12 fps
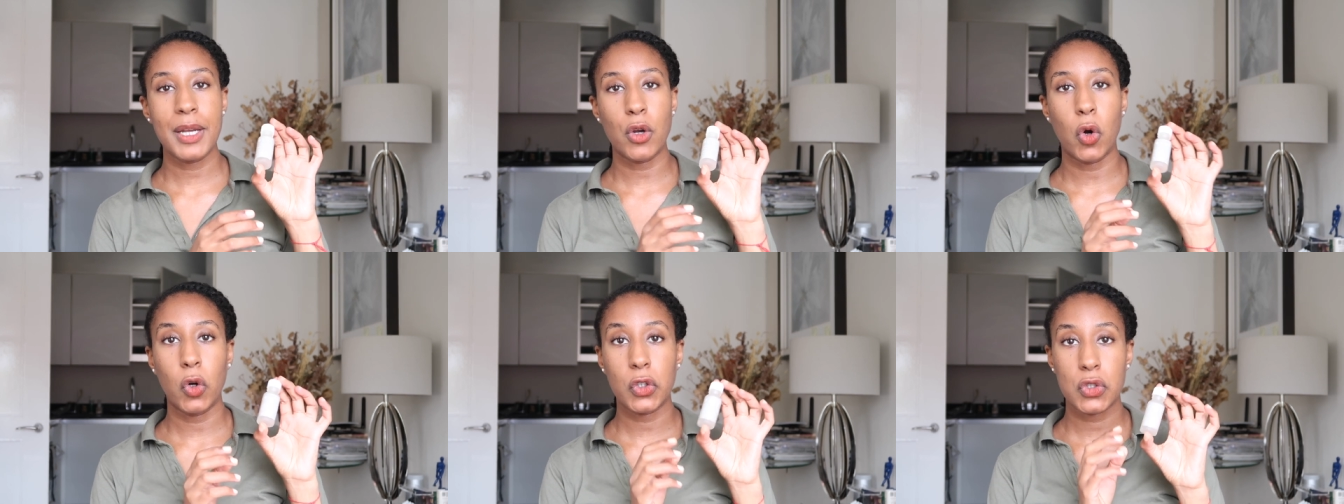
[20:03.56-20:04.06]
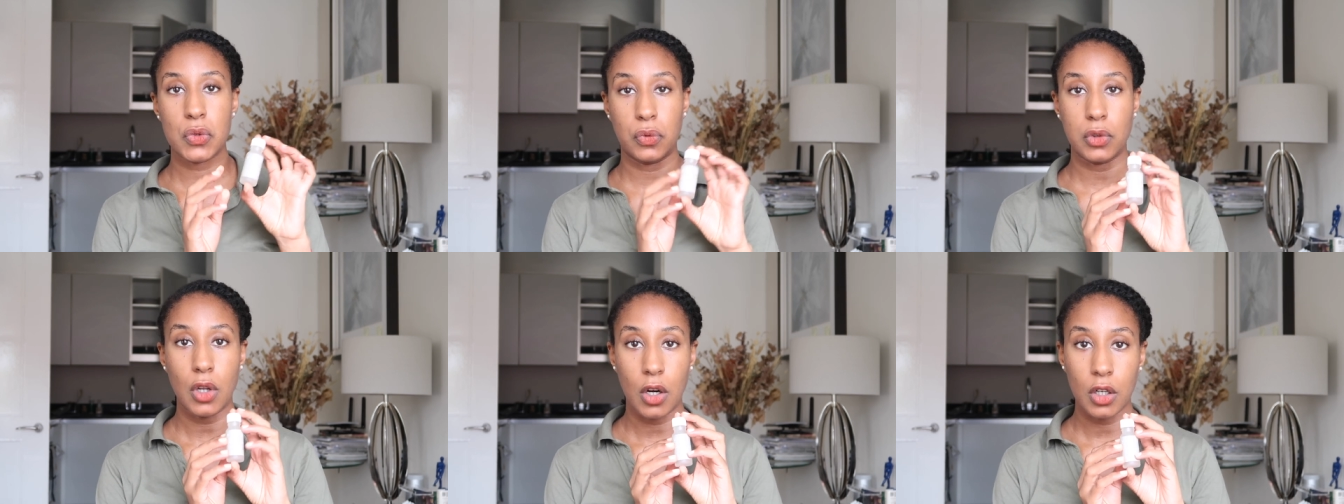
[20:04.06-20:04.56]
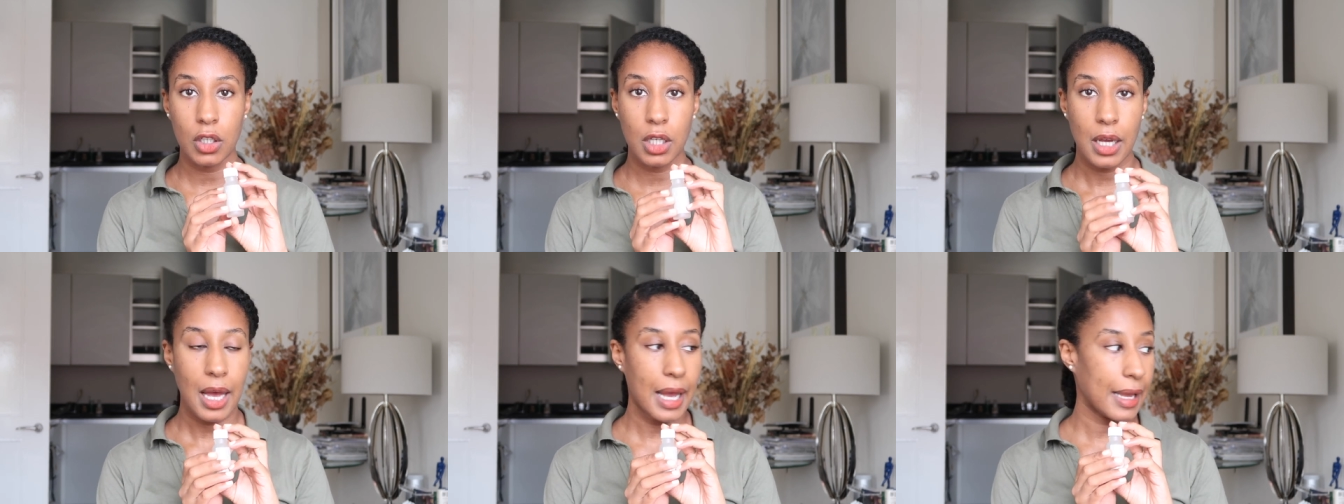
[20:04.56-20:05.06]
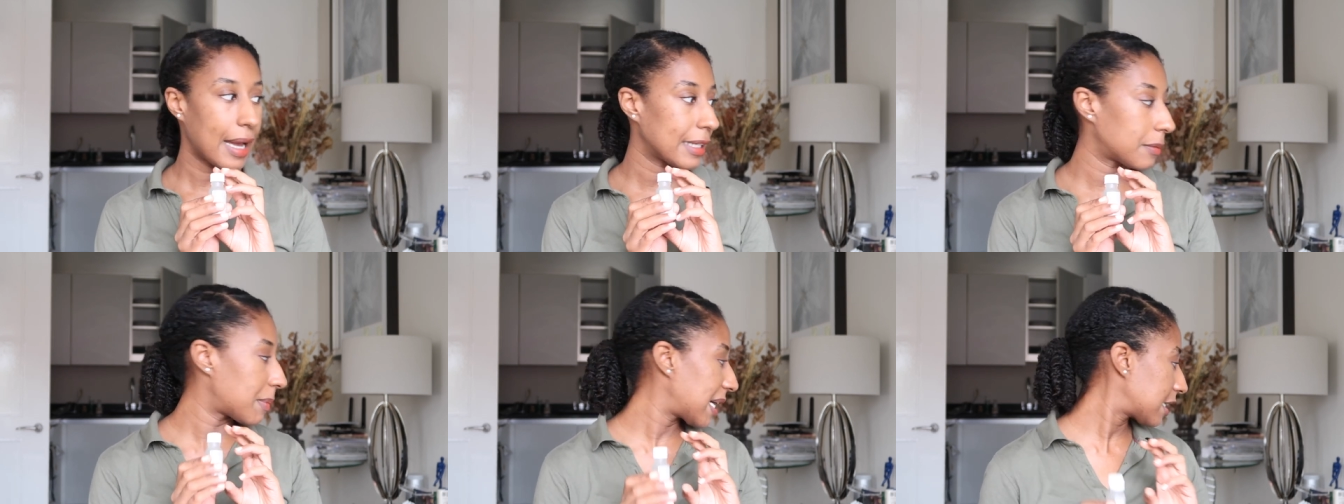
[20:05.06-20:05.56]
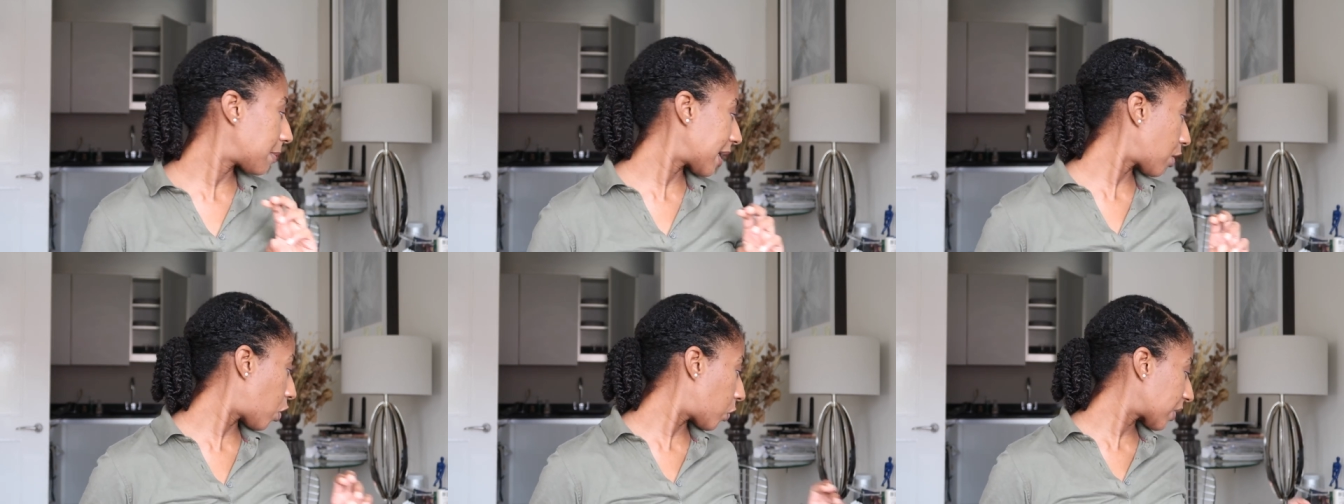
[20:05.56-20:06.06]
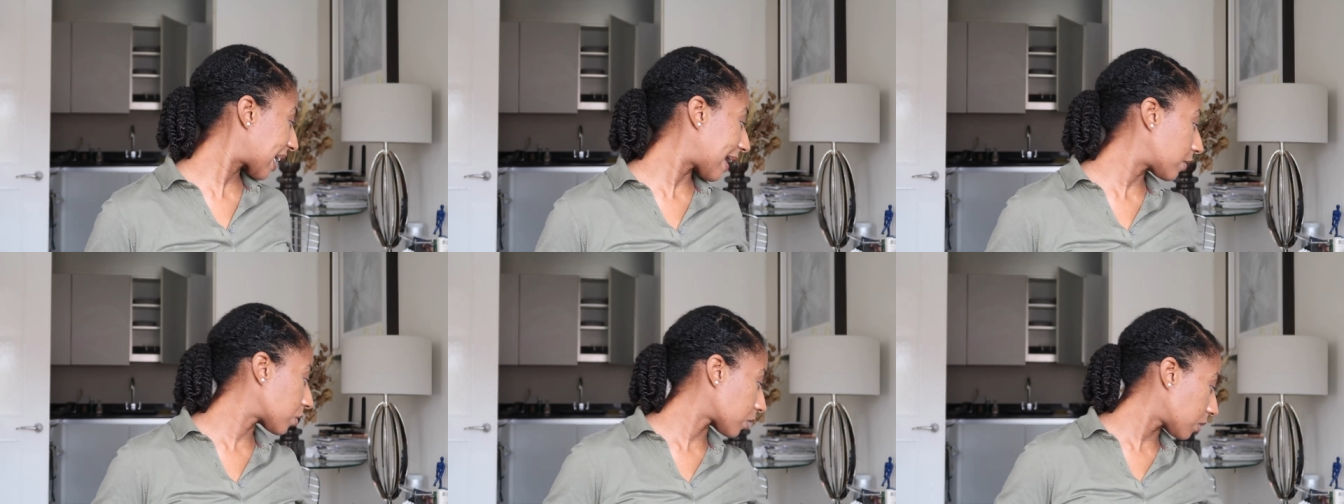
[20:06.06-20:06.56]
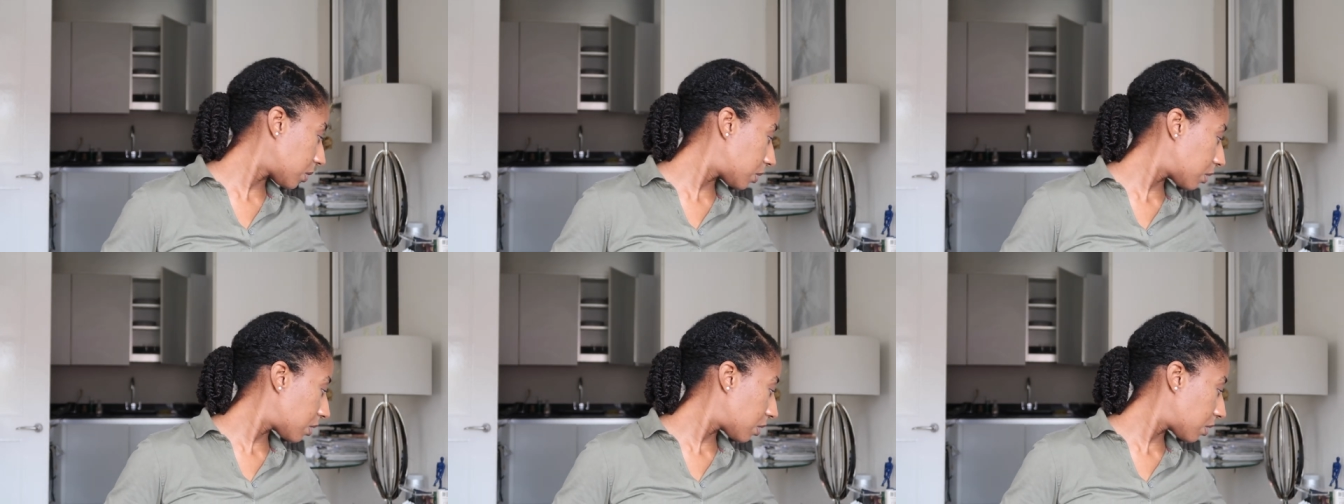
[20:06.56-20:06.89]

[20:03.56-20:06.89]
my August vlog, I had made my own candle.